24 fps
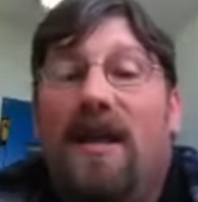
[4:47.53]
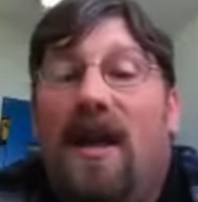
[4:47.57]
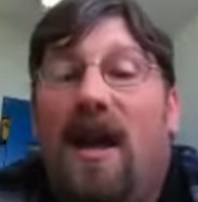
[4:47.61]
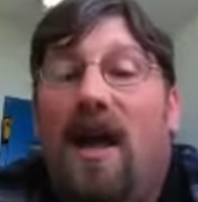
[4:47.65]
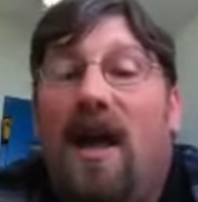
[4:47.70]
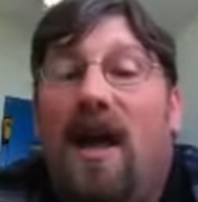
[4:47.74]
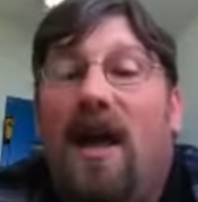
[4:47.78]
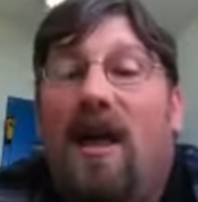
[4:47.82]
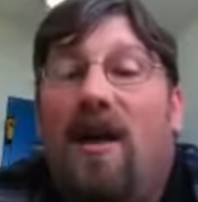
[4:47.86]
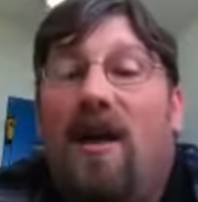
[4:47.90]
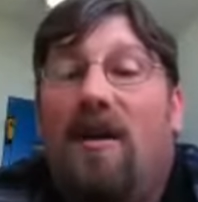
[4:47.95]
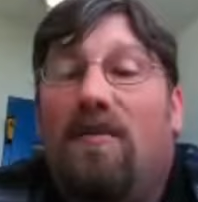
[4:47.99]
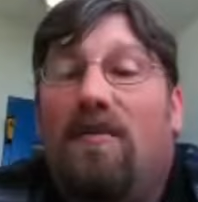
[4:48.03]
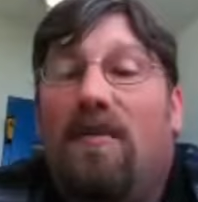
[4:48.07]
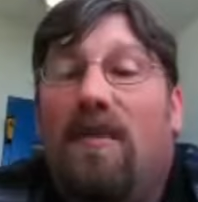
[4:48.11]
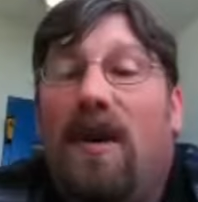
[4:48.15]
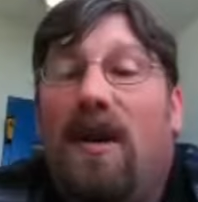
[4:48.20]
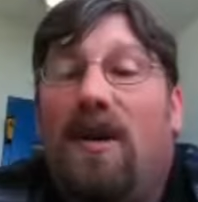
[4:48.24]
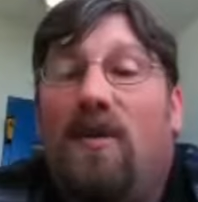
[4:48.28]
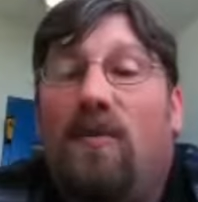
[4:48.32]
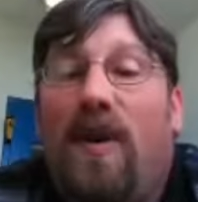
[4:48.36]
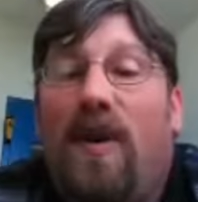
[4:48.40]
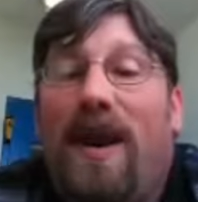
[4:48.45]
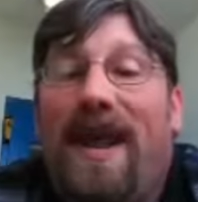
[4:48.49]

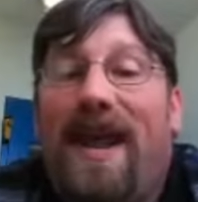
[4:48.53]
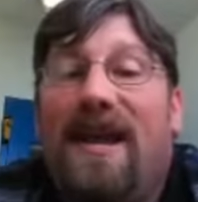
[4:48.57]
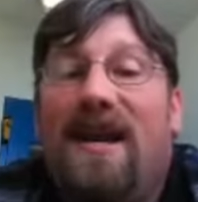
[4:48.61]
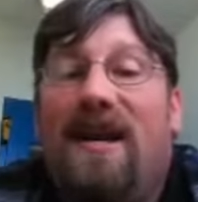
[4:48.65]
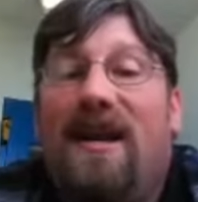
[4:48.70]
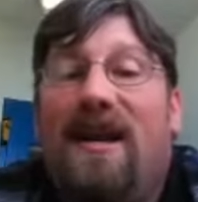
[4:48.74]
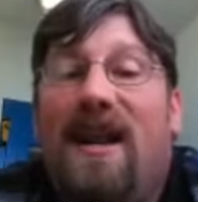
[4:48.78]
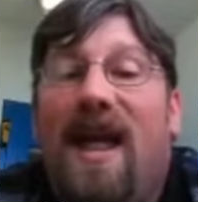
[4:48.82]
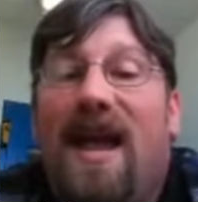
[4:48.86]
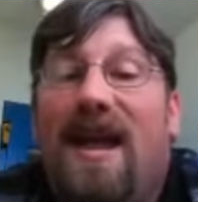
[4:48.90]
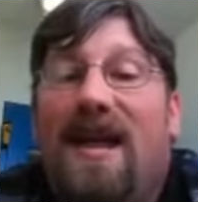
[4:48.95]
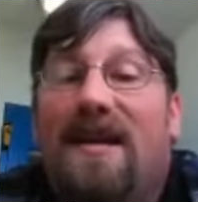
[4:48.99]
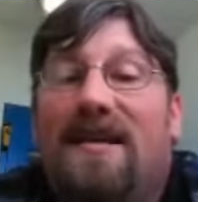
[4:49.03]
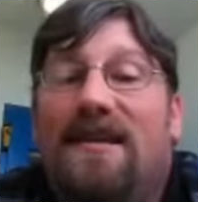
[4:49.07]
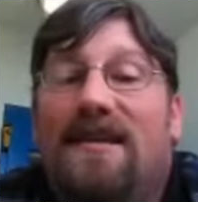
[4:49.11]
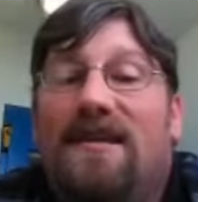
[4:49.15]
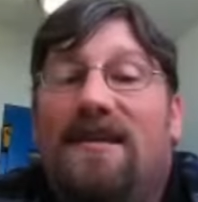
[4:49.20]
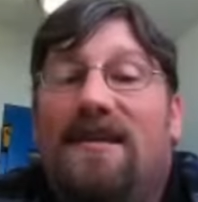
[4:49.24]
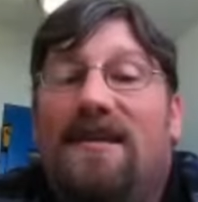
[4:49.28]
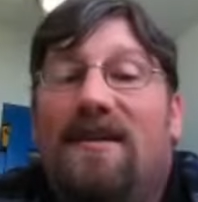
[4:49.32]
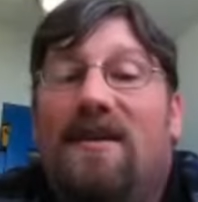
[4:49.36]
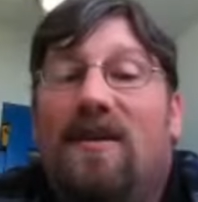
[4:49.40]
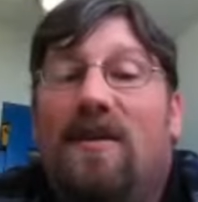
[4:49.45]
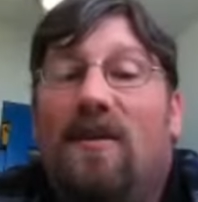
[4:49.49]
and we
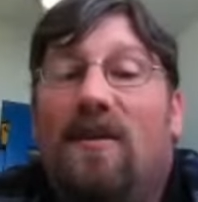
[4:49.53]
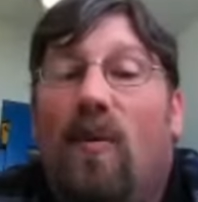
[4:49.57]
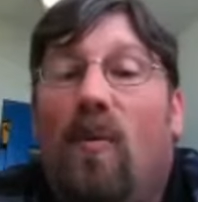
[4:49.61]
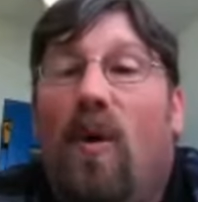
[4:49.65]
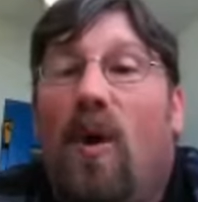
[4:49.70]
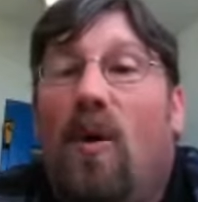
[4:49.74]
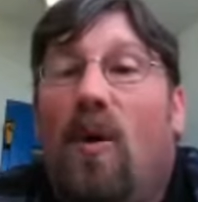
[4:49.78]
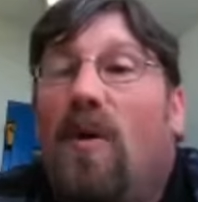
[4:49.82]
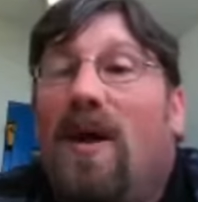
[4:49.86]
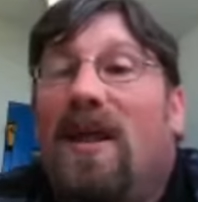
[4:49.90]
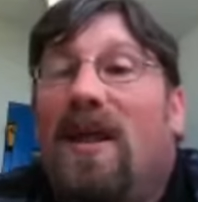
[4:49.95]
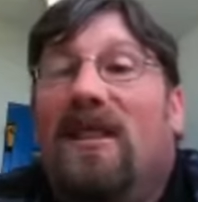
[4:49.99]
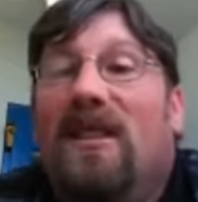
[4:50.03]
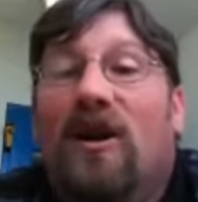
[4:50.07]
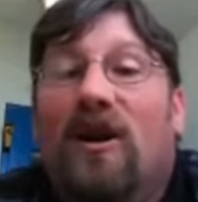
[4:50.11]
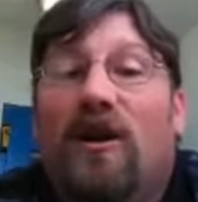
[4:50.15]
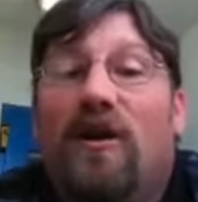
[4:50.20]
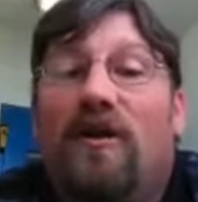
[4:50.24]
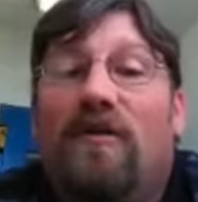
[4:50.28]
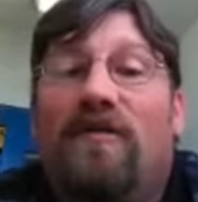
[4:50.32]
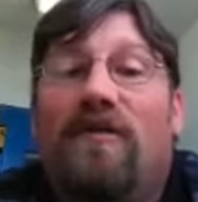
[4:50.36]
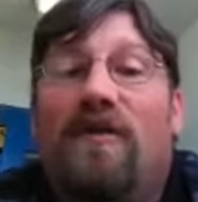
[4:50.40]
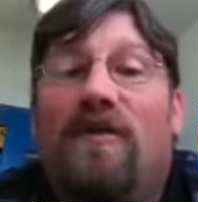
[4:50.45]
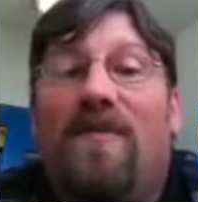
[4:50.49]
analyze what we
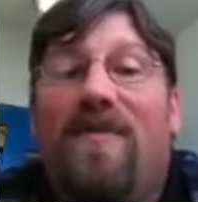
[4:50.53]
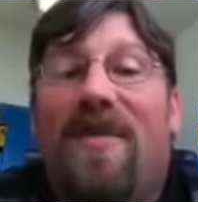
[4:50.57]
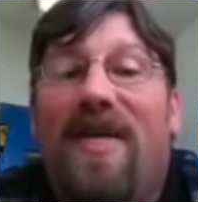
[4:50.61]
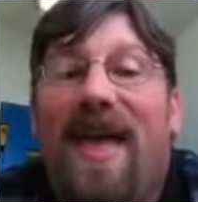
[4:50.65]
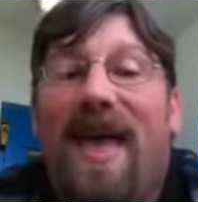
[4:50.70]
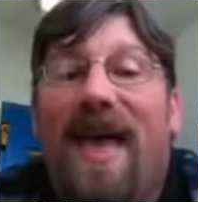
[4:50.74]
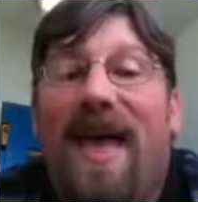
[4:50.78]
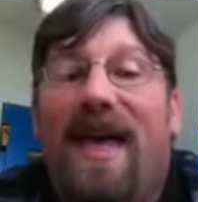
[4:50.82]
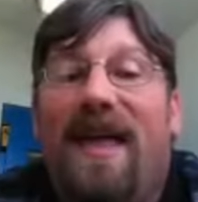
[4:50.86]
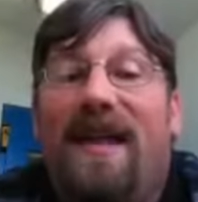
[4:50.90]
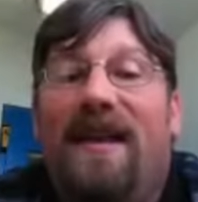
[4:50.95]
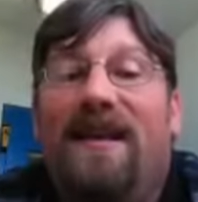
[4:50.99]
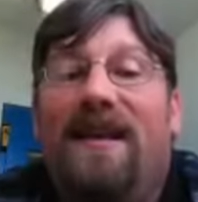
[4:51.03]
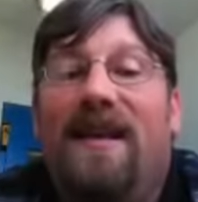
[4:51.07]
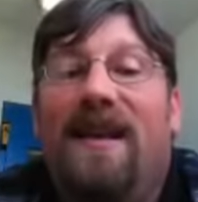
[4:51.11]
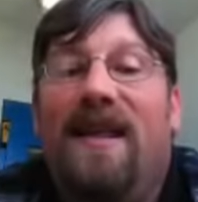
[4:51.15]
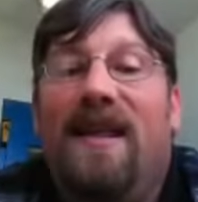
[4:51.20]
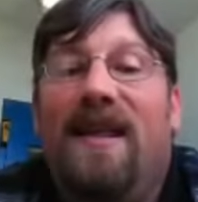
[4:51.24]
learn from that